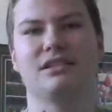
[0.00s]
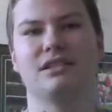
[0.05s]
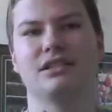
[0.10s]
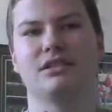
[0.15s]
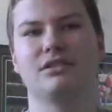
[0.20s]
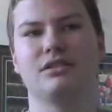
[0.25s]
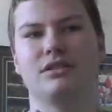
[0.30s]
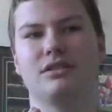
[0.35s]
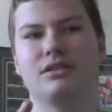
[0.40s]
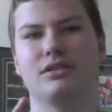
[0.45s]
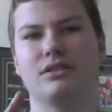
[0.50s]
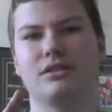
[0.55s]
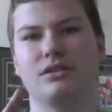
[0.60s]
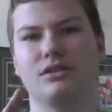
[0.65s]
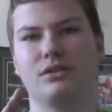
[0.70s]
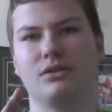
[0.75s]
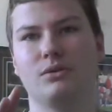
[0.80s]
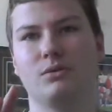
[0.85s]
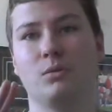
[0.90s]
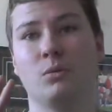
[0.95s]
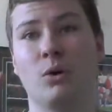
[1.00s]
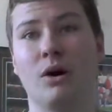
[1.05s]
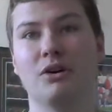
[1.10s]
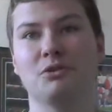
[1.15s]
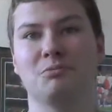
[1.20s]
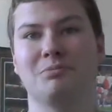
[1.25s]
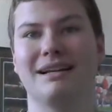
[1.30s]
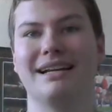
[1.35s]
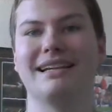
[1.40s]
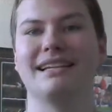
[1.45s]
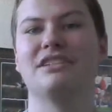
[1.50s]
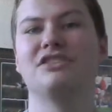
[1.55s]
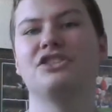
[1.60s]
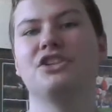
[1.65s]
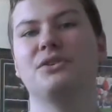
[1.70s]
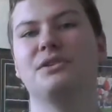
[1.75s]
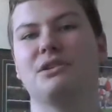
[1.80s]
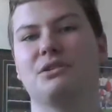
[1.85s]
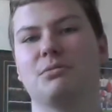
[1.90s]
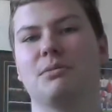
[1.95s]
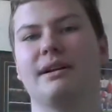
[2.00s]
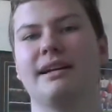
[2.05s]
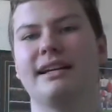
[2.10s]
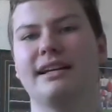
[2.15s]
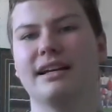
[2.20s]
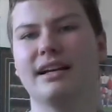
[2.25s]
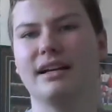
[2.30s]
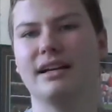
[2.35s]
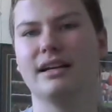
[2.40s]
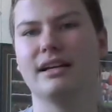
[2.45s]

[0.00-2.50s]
to what I was planning to do this week,